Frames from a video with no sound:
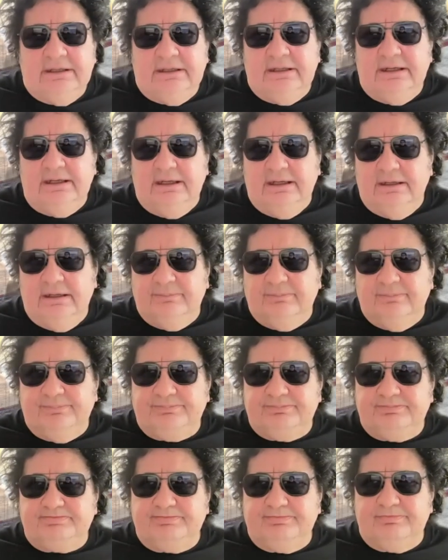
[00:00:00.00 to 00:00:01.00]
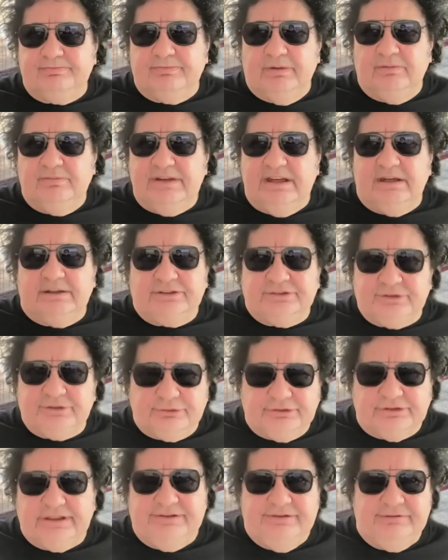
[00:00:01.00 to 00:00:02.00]
you know, because I
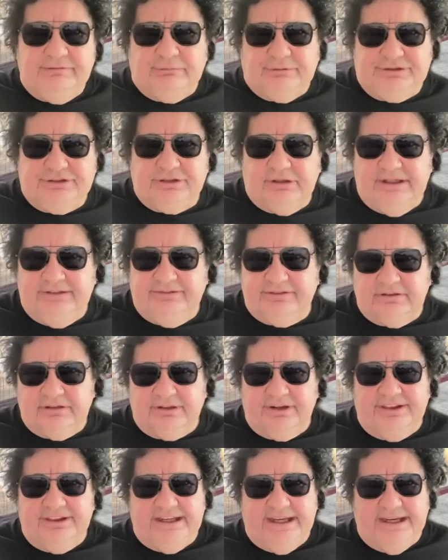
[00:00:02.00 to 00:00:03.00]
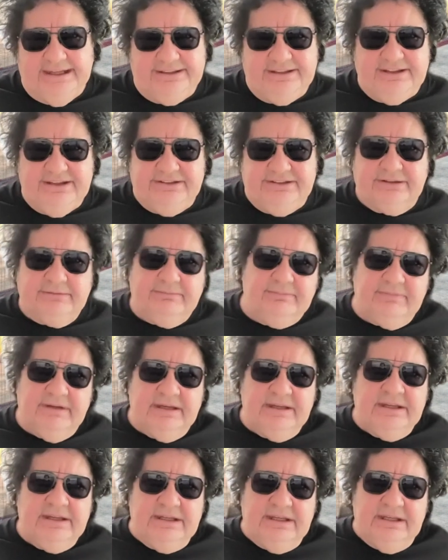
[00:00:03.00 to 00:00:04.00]
was living with Johnny for a lot of the 80s and
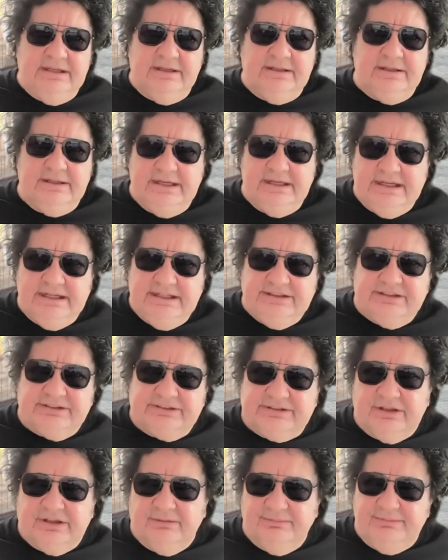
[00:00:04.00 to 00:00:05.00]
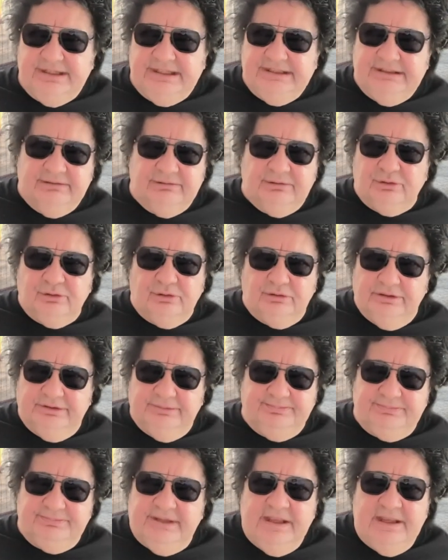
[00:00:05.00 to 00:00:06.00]
he just got me into all
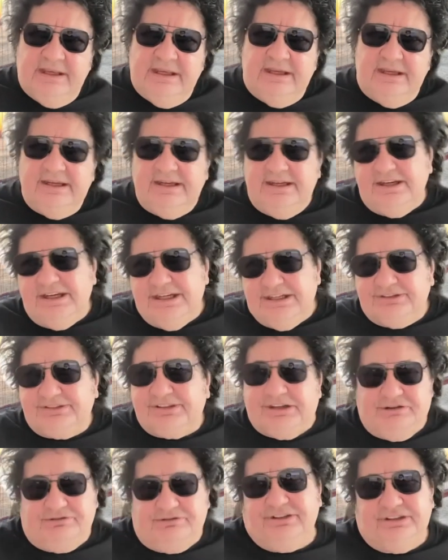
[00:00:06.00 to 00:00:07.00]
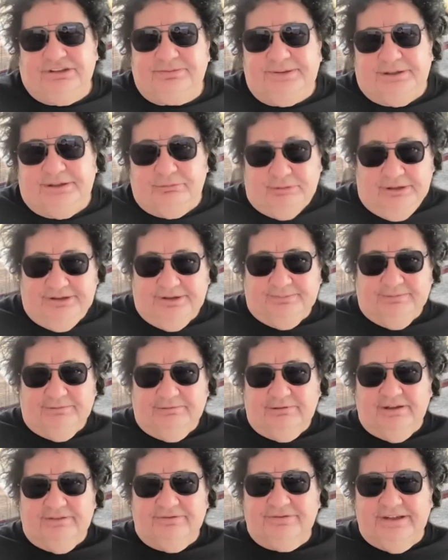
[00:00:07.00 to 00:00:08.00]
of, he just introduced me to rhythm,
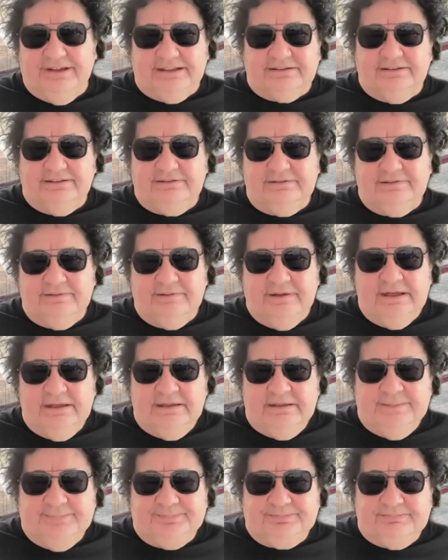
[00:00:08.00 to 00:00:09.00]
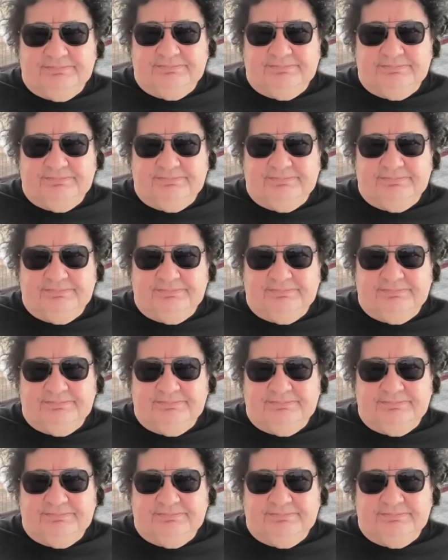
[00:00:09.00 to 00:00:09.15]
quite frankly. Mm.